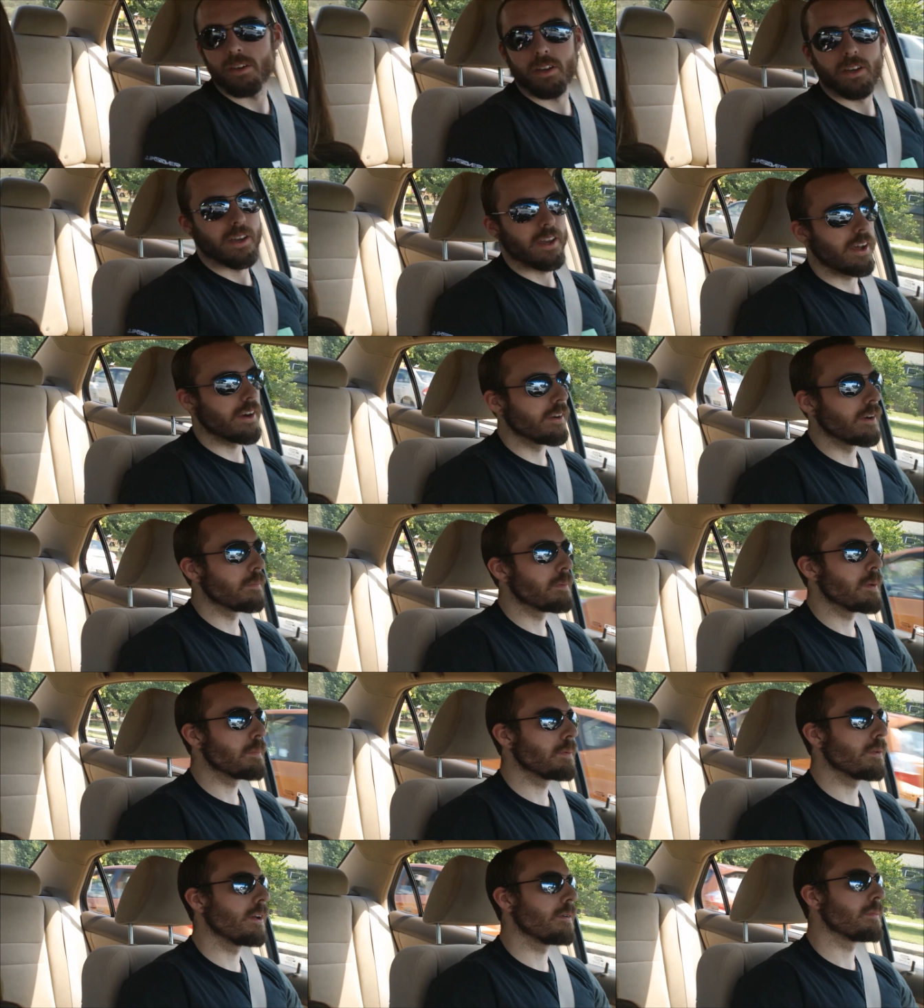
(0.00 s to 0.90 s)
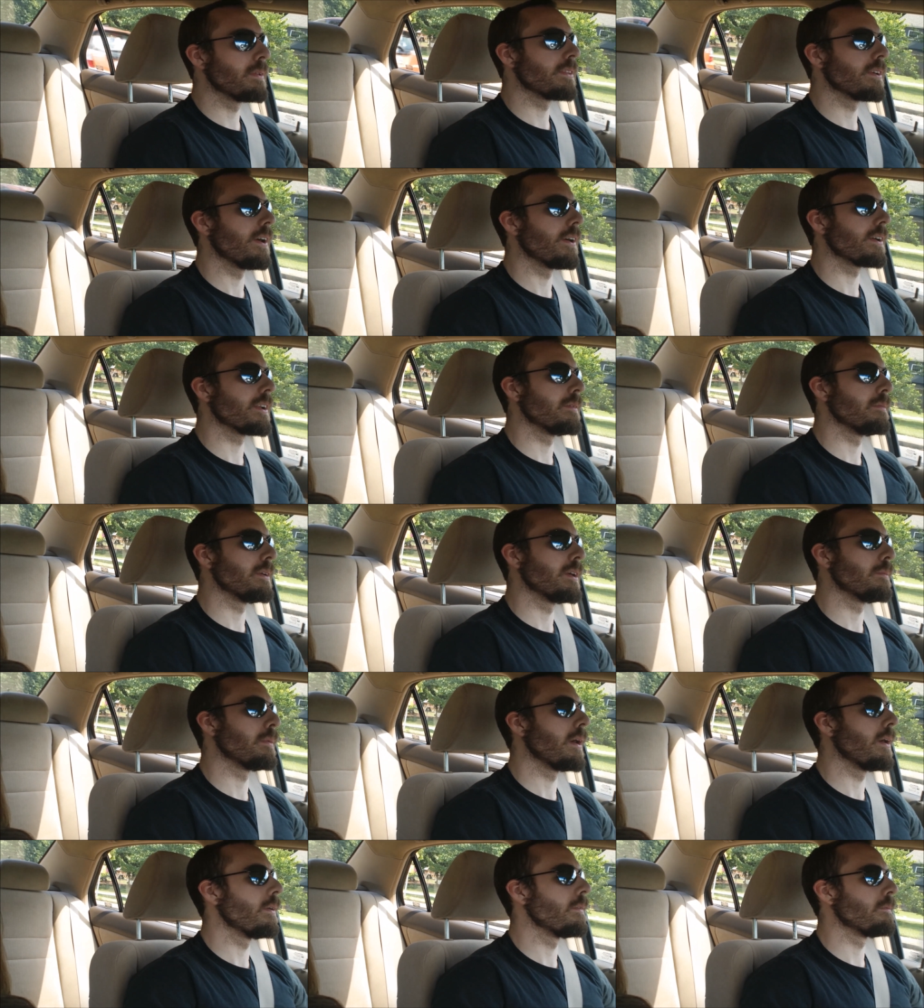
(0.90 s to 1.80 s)
I don't know people have been talking to me
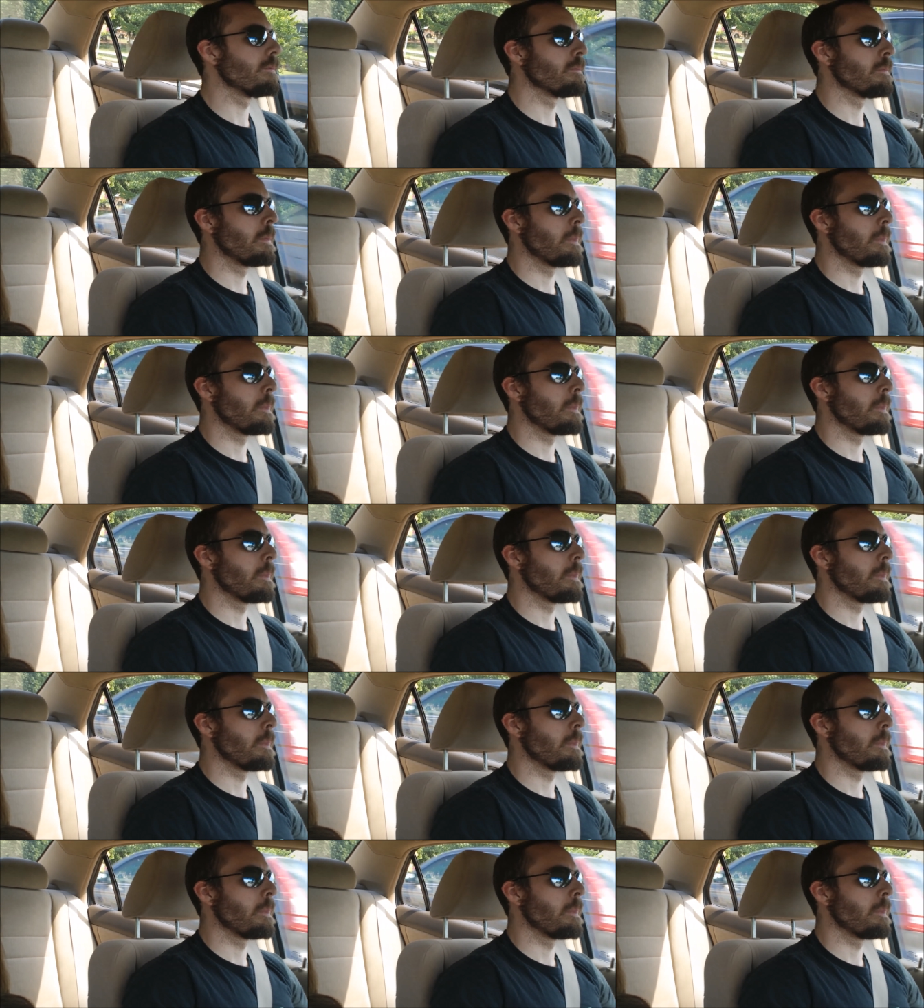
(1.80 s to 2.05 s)
about